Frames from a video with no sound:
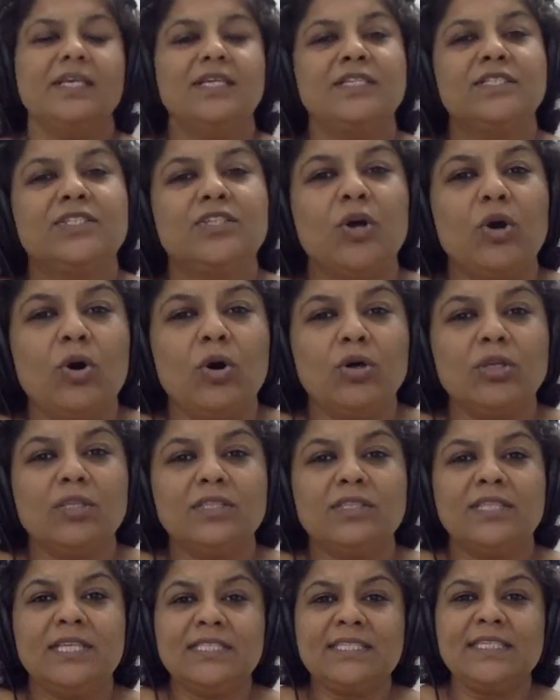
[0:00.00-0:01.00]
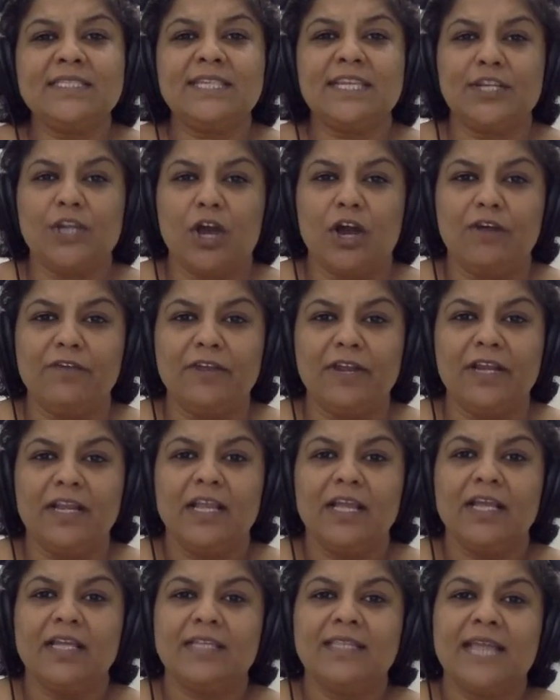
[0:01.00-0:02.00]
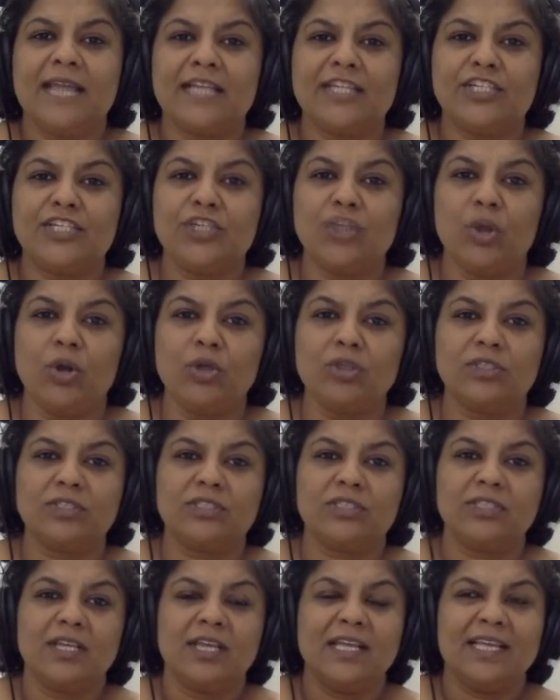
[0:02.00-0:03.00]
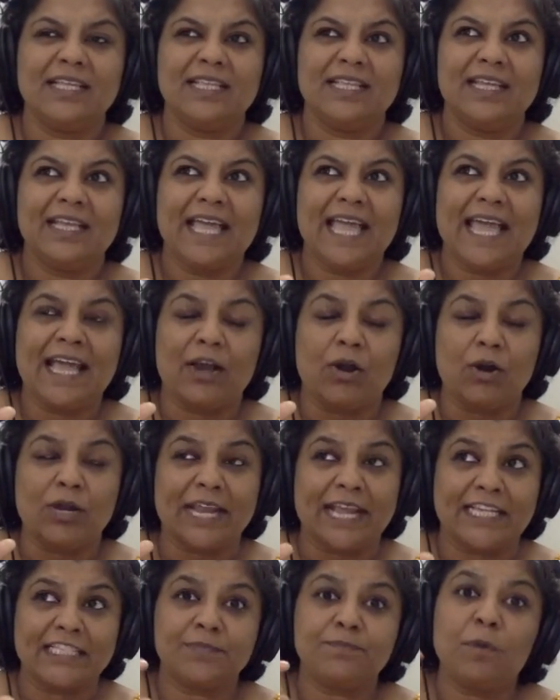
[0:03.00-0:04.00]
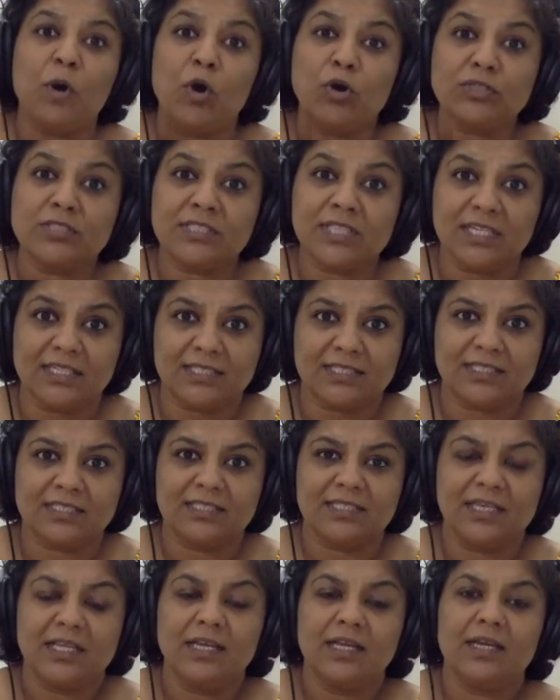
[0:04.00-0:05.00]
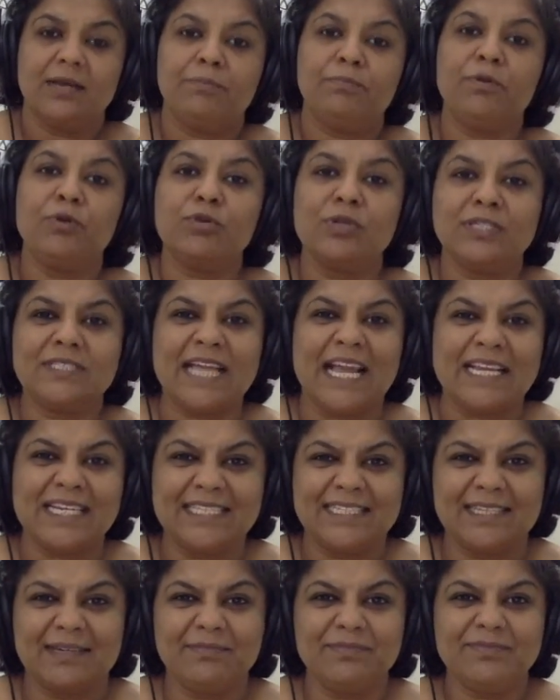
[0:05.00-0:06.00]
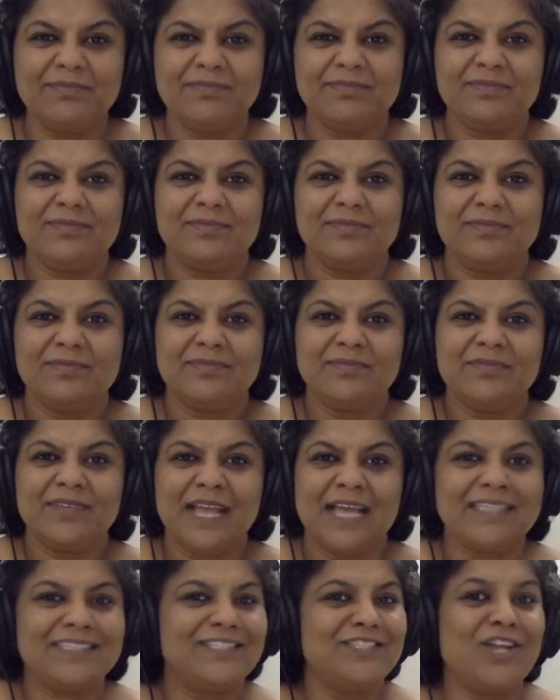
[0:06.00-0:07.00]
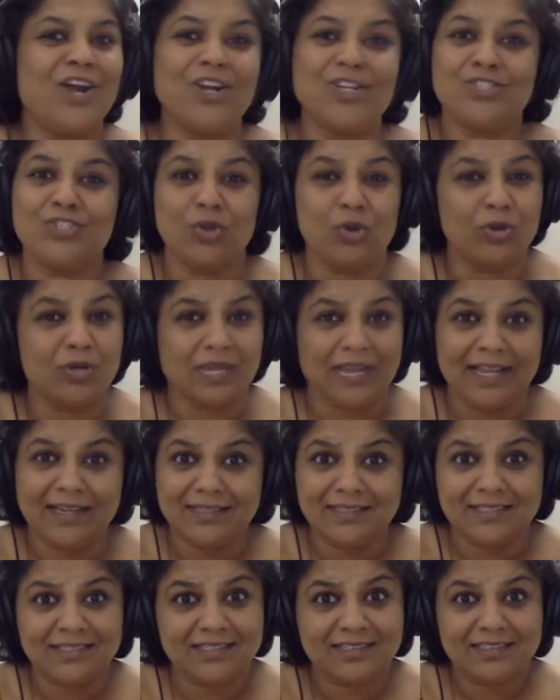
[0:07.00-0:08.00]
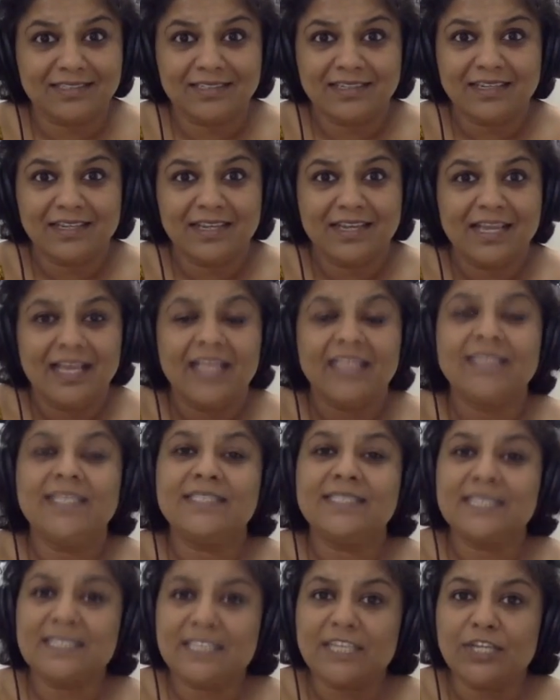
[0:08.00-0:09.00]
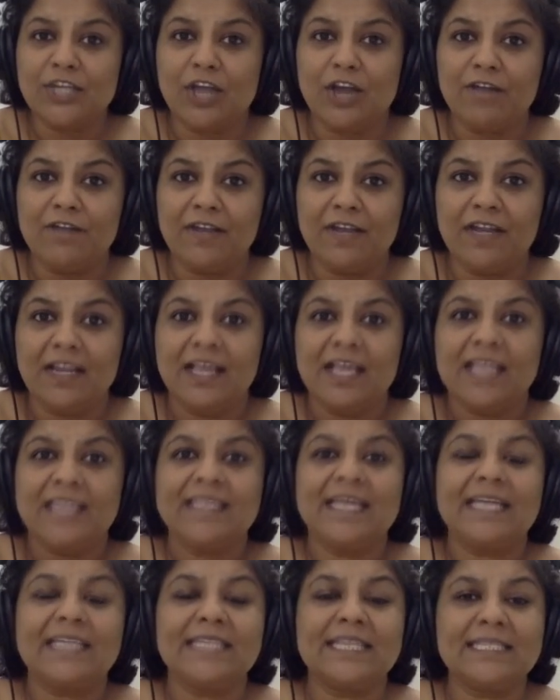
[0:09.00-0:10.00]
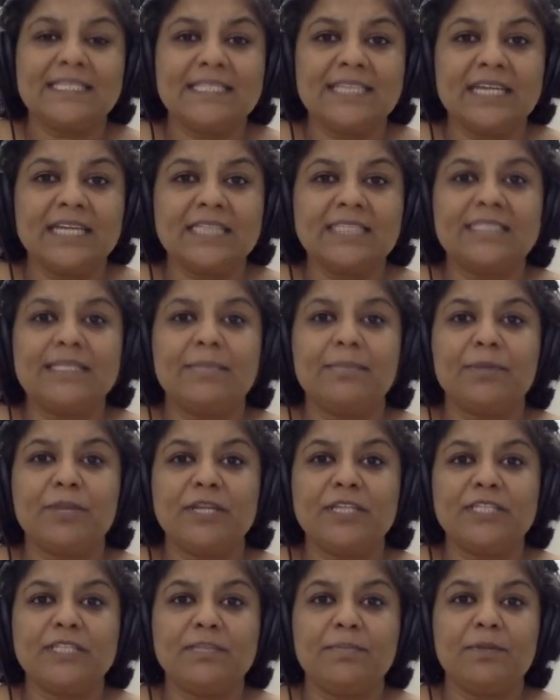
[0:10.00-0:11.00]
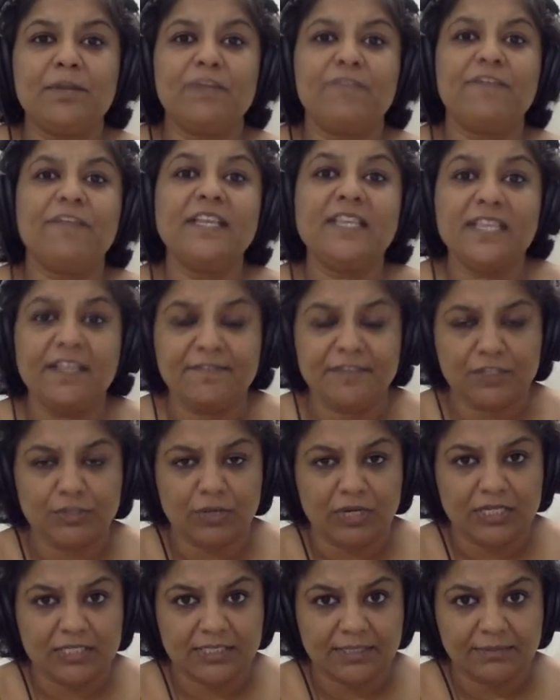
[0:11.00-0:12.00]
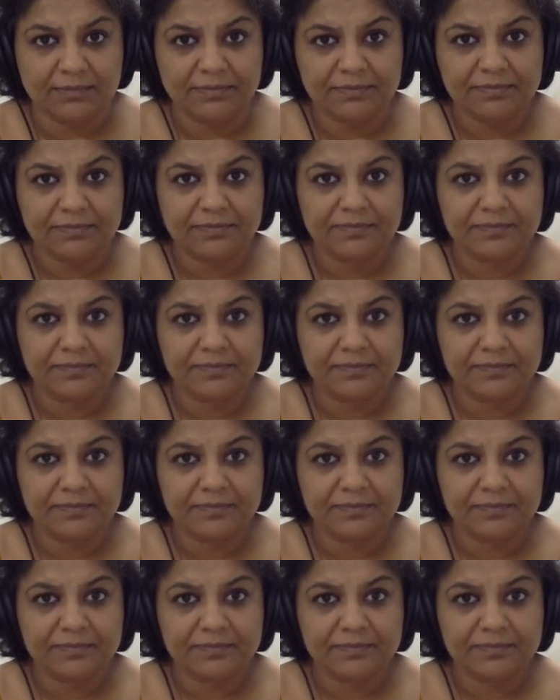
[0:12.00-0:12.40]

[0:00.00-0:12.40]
So this is a novel that shows eh, or exposes Puritanism as not so great. This is a novel that asserts the principle of individualism